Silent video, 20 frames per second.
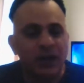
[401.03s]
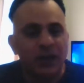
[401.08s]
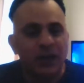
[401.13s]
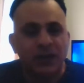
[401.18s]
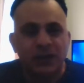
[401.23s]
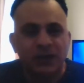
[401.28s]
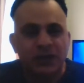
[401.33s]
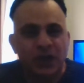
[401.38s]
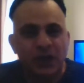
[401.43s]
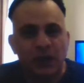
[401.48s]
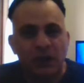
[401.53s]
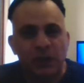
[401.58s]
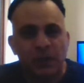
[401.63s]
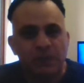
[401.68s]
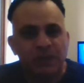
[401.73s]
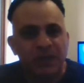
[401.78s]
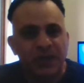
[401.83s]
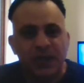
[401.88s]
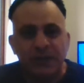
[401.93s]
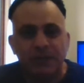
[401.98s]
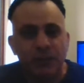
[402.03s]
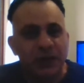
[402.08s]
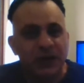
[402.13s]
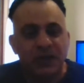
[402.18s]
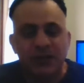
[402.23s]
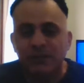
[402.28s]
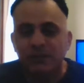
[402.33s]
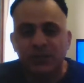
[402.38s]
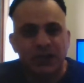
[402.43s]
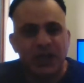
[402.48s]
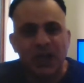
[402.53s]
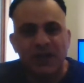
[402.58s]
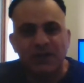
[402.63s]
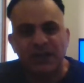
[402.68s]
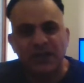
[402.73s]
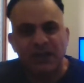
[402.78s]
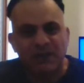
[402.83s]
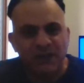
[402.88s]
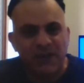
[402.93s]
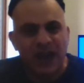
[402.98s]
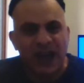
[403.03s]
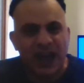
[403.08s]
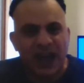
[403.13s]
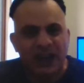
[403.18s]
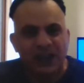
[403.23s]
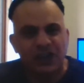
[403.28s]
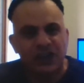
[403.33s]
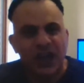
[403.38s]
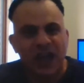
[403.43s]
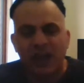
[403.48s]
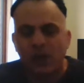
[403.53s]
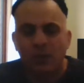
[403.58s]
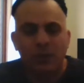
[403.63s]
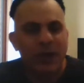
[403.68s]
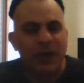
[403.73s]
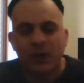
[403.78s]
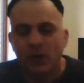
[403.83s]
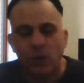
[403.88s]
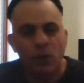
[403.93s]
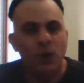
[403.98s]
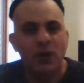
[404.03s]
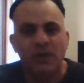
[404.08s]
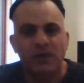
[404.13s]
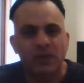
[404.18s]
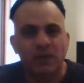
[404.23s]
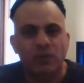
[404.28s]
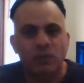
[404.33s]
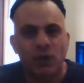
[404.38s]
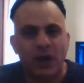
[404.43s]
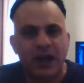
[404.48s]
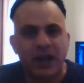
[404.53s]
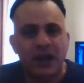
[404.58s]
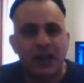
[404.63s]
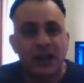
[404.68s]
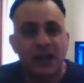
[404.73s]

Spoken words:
So he brings them together, the Flash, Aquaman, all of them, right,